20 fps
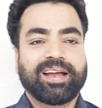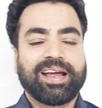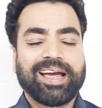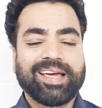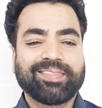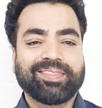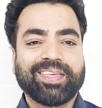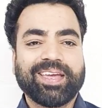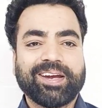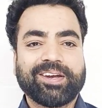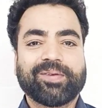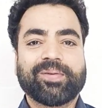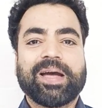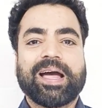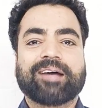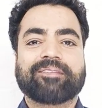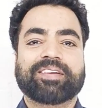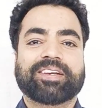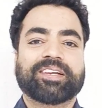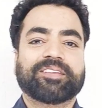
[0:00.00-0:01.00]
And there you
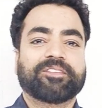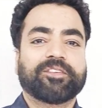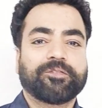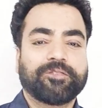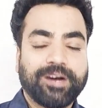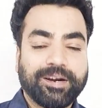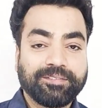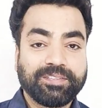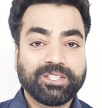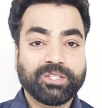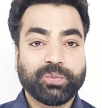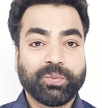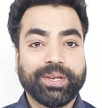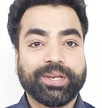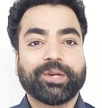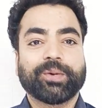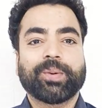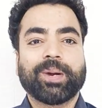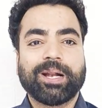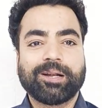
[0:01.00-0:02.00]
have it. If you found this
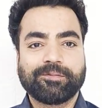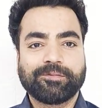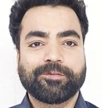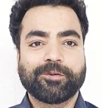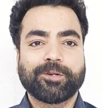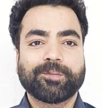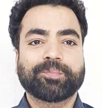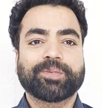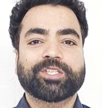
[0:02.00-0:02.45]
video helpful,